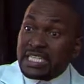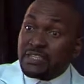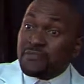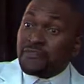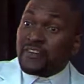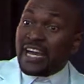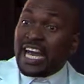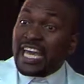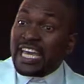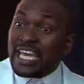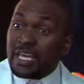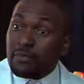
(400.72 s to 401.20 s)
if
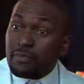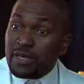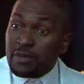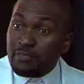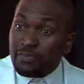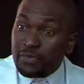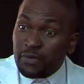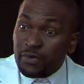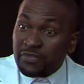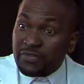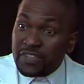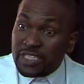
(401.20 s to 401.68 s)
I am a
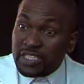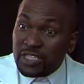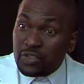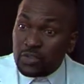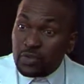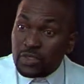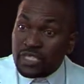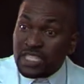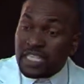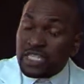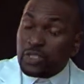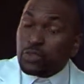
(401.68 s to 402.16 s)
prophet
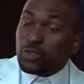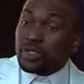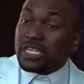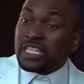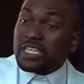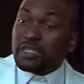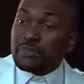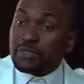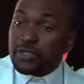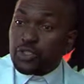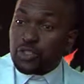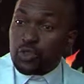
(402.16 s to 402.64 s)
today, you
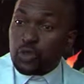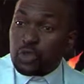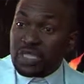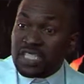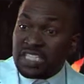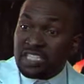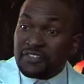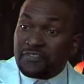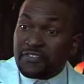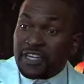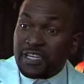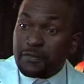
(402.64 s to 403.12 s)
can be shocked
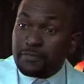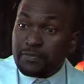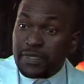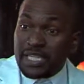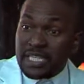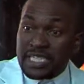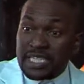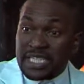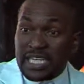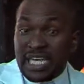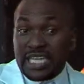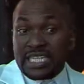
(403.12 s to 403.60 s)
if I
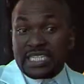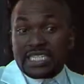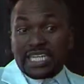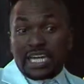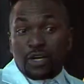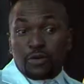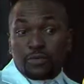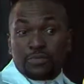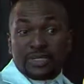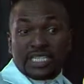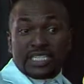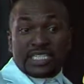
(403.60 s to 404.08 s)
backslide, I
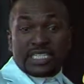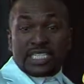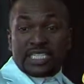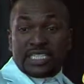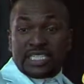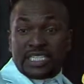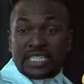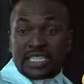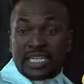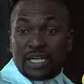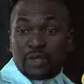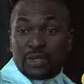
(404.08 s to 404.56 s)
will be a
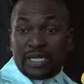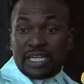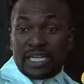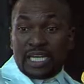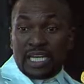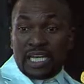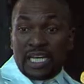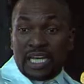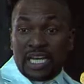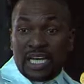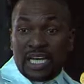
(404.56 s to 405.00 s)
traditional healer.